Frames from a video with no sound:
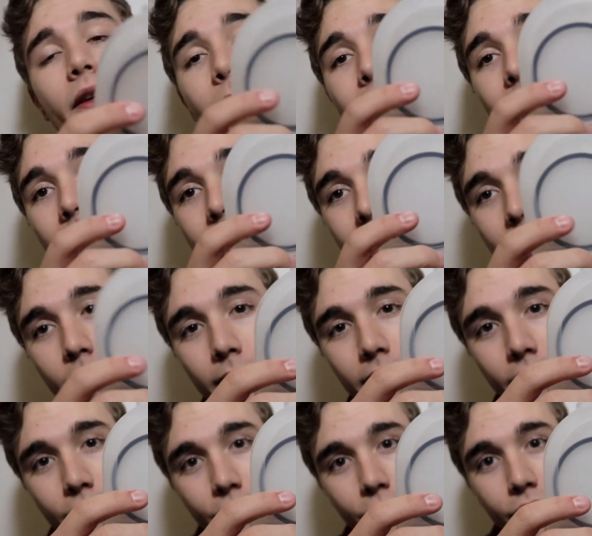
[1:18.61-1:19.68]
then we got like a
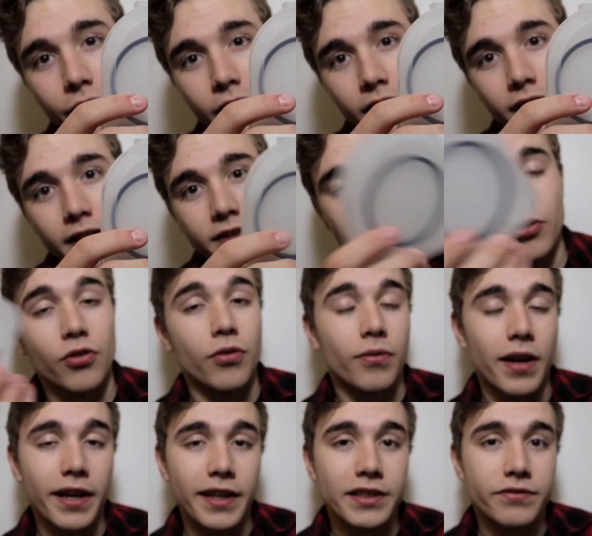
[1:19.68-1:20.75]
regular UV lens, so
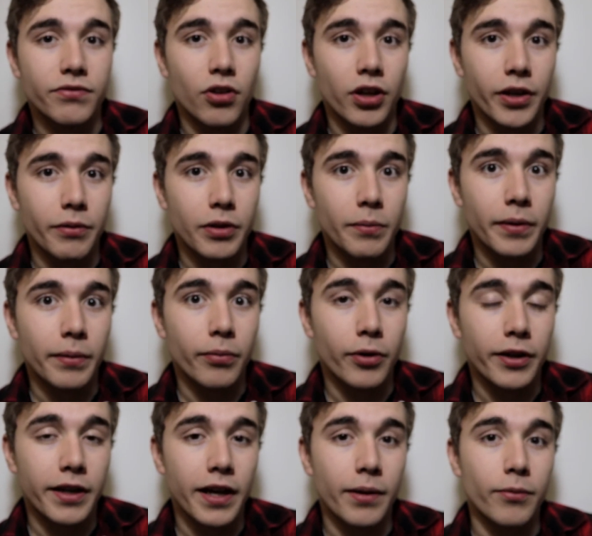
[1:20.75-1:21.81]
I guess vlogging with the big
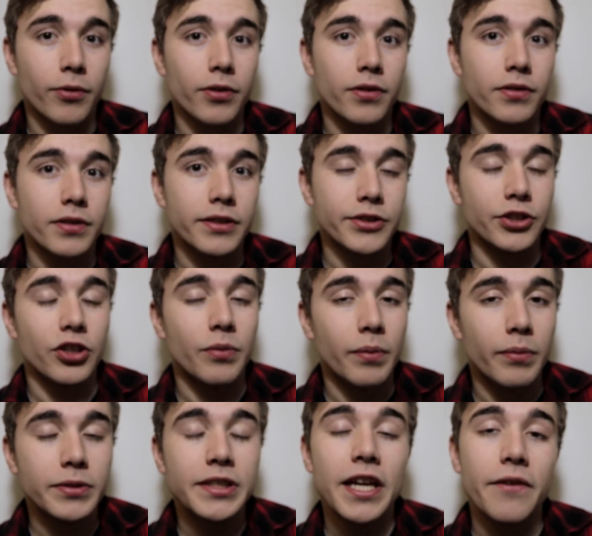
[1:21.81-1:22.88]
boy camera is a little
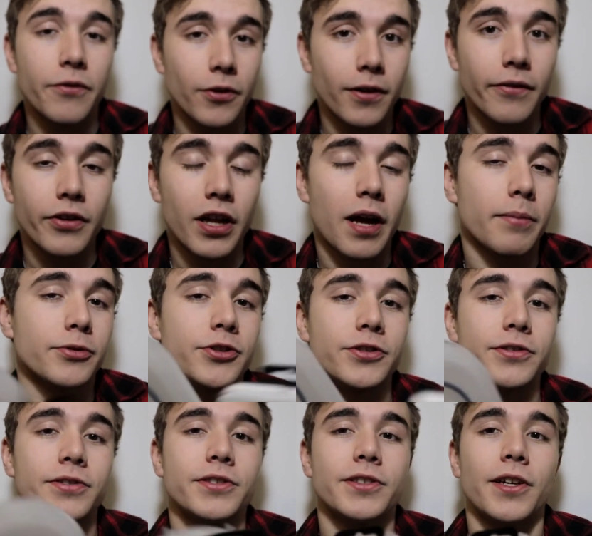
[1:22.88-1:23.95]
bit safer of an option.
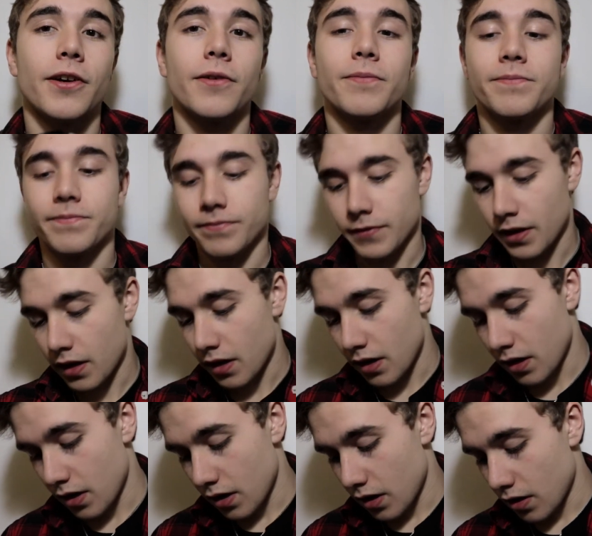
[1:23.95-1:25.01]
So.
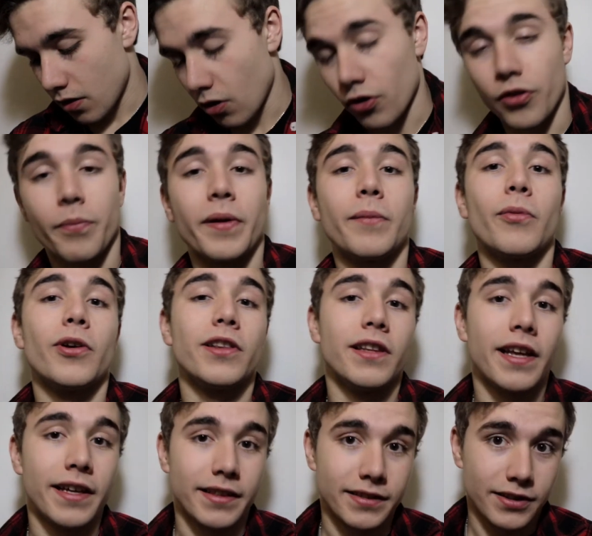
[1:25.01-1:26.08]
Or the big boy
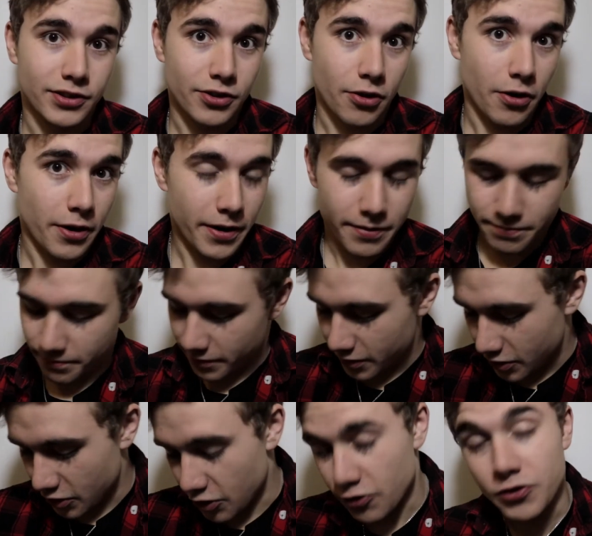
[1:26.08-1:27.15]
lens, sorry,
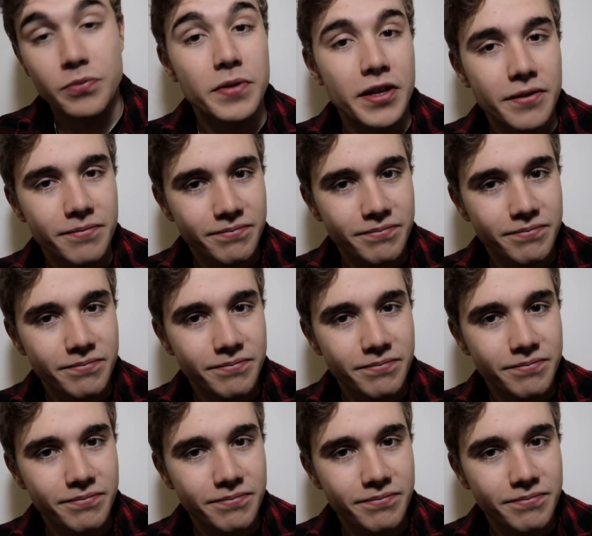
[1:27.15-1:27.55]
excuse me.